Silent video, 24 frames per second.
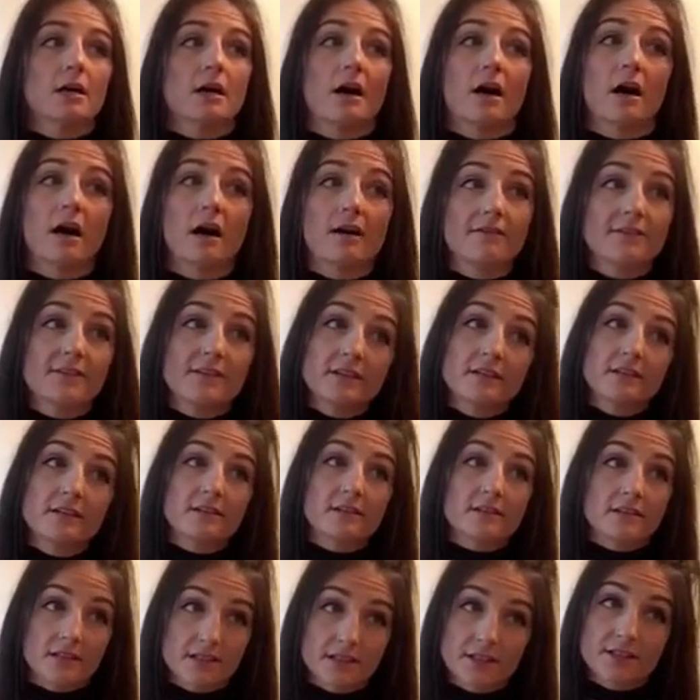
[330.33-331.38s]

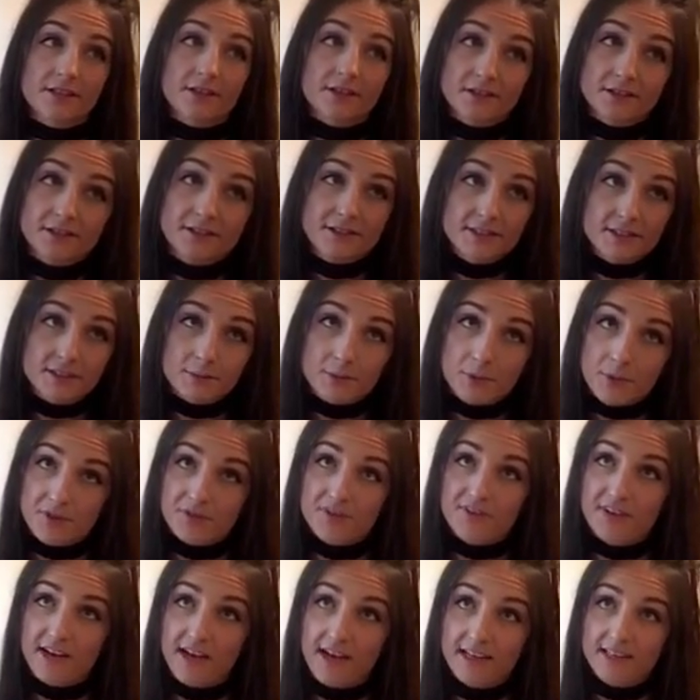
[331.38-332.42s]
often years to
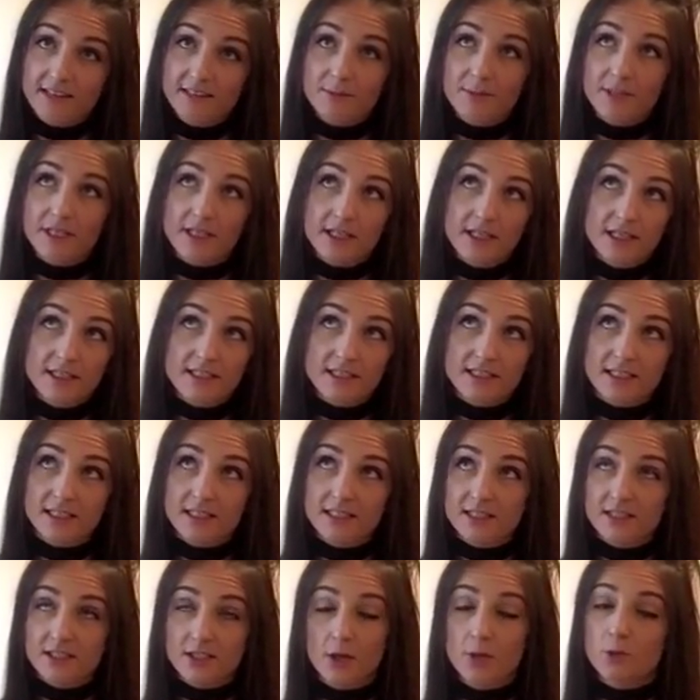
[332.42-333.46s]
perfect because
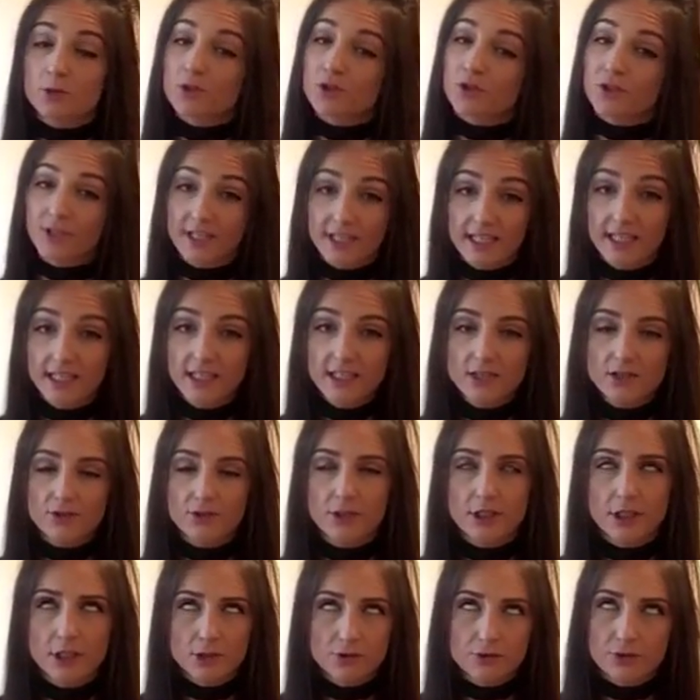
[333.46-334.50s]
it's so tricky
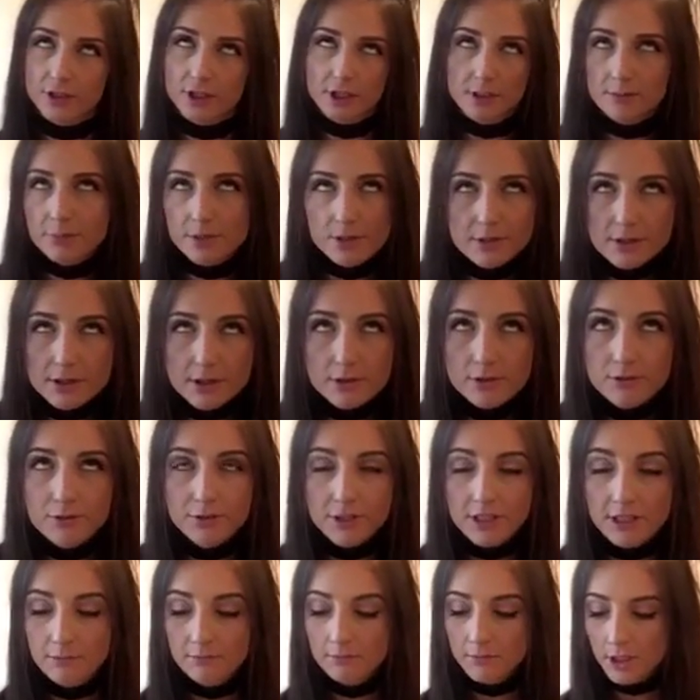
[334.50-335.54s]
barrier
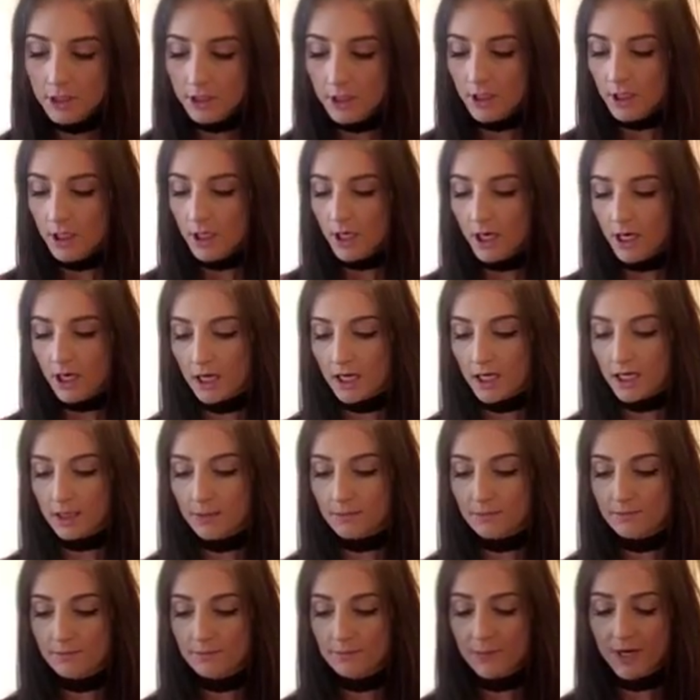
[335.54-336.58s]
cream.
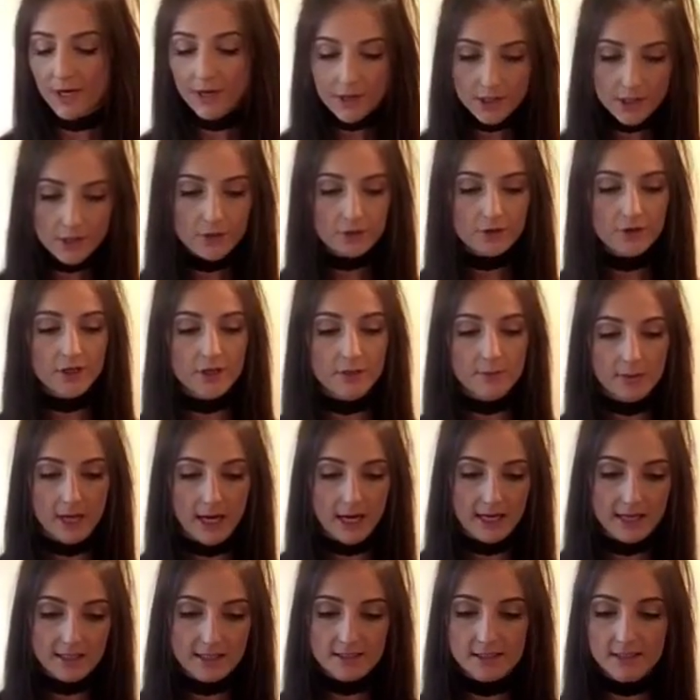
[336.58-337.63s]
Barrier cream,
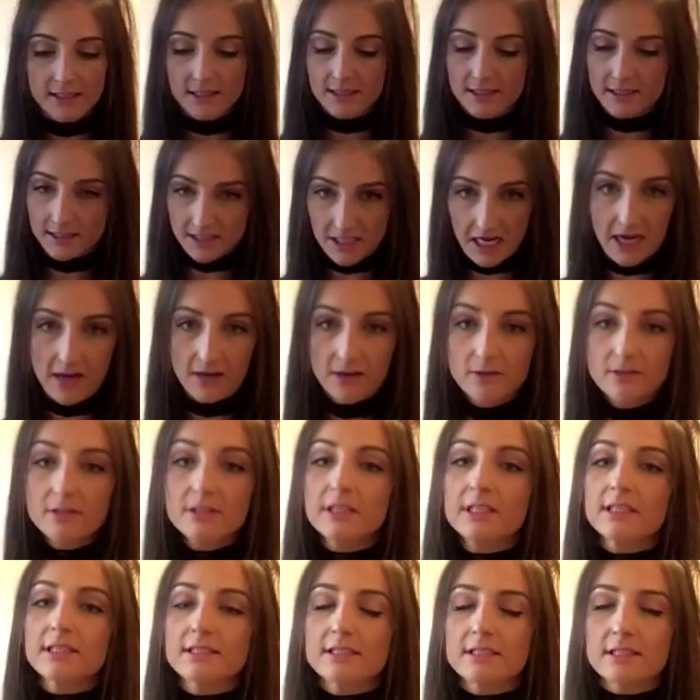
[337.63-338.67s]
as it sounds,
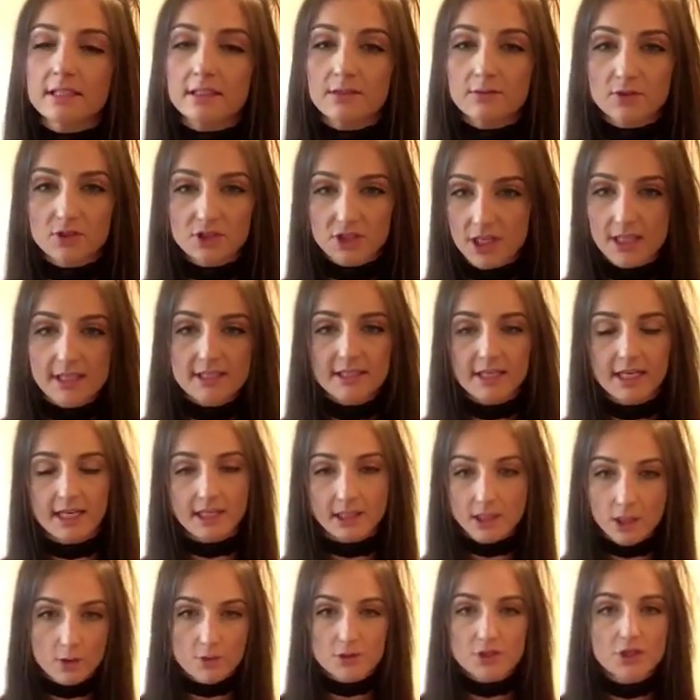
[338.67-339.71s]
is just a
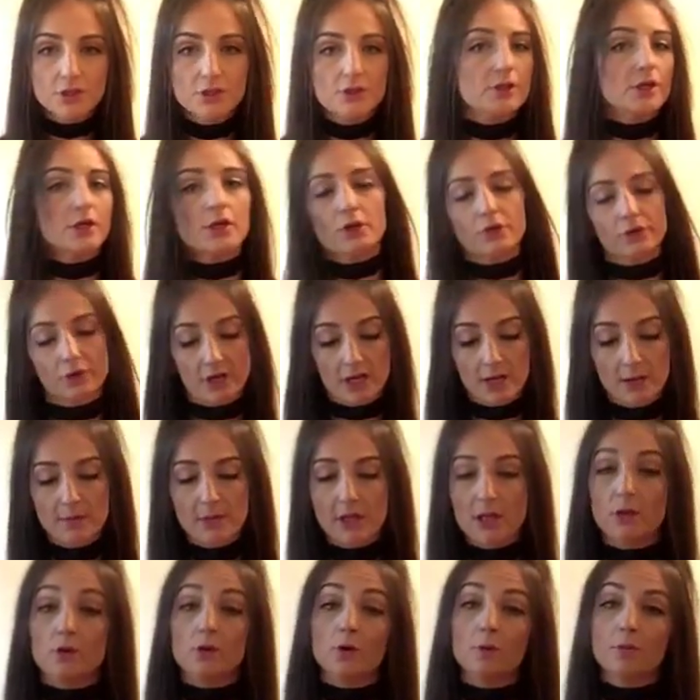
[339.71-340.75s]
lotion or a cream
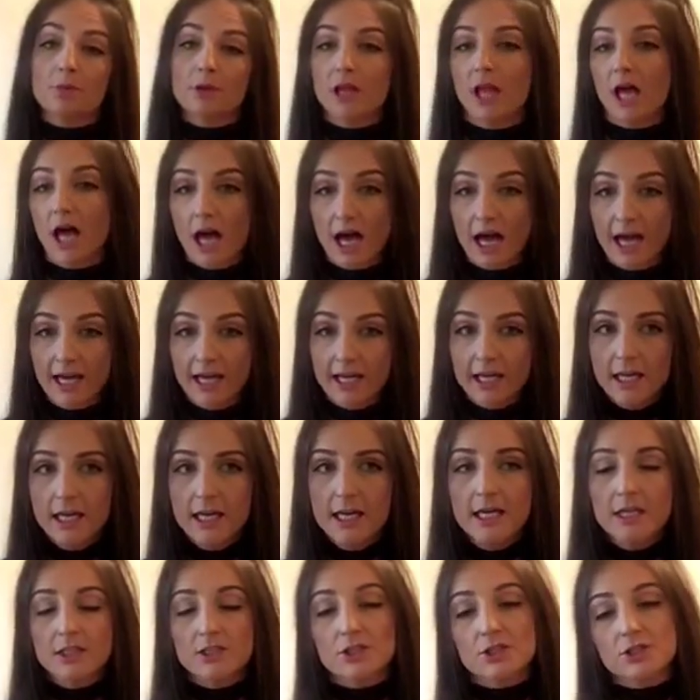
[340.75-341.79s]
that you apply
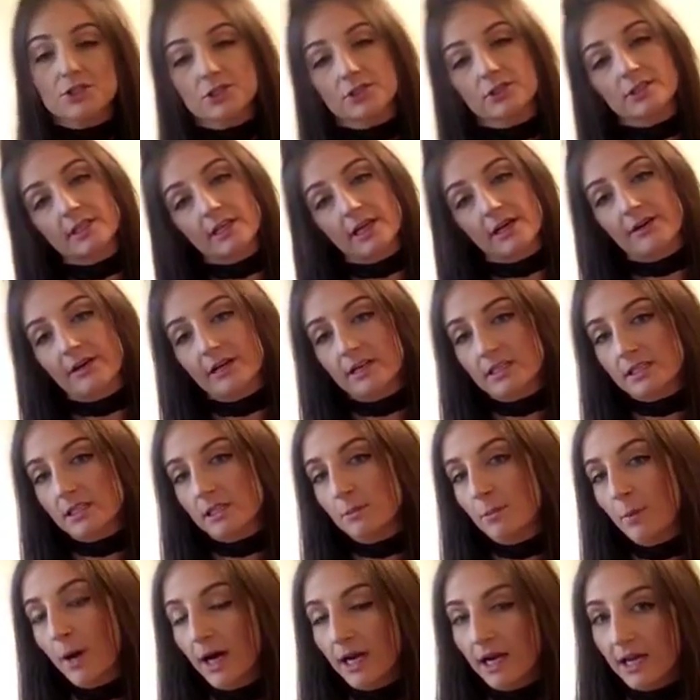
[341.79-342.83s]
to certain areas of
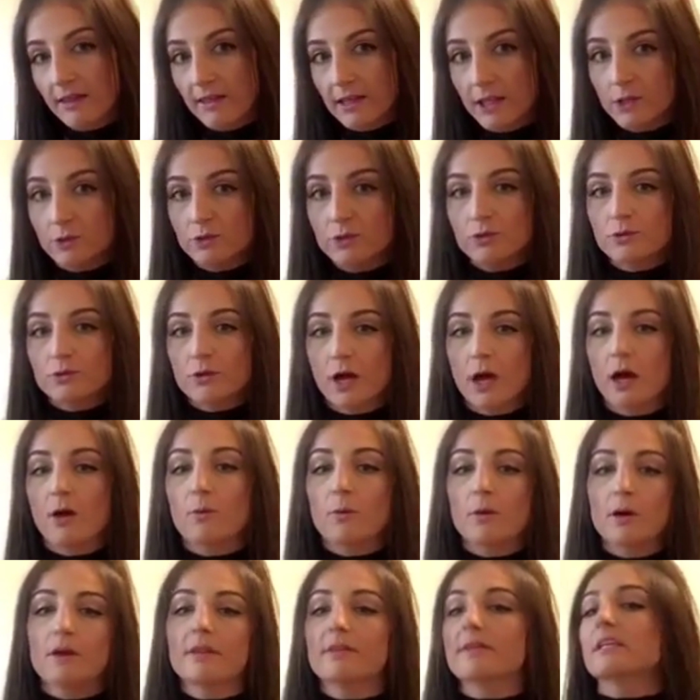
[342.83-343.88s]
the body that you do not
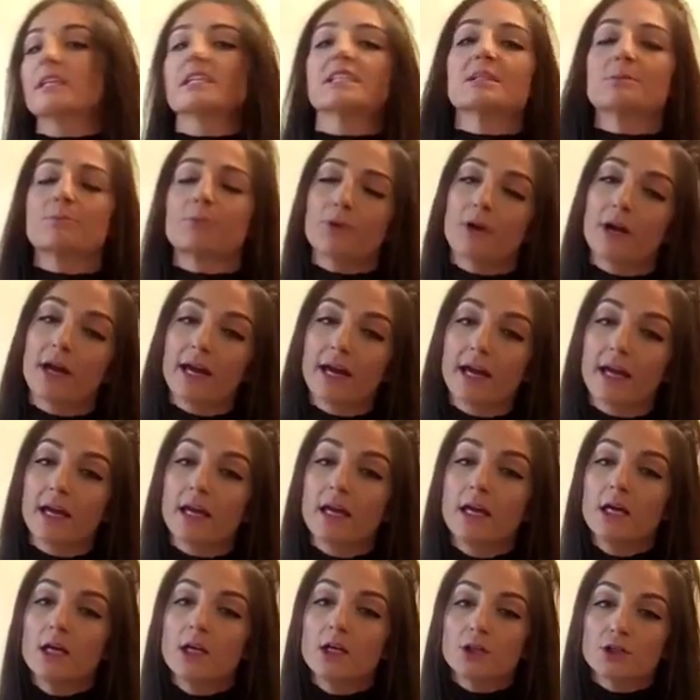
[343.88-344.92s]
want the
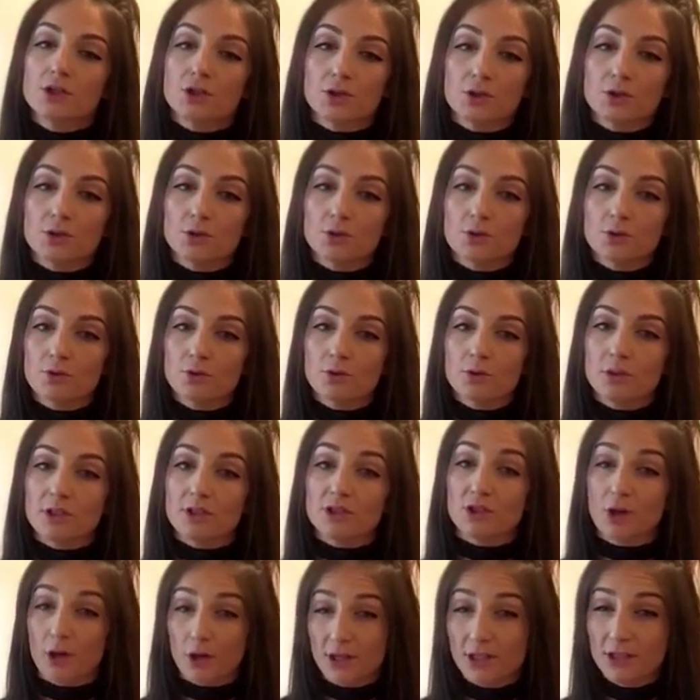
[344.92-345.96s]
spray to
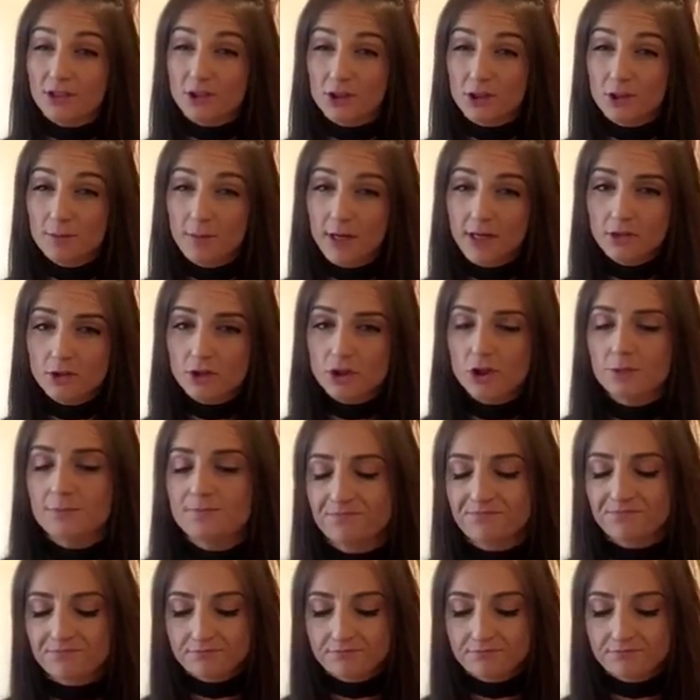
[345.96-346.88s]
darken too much.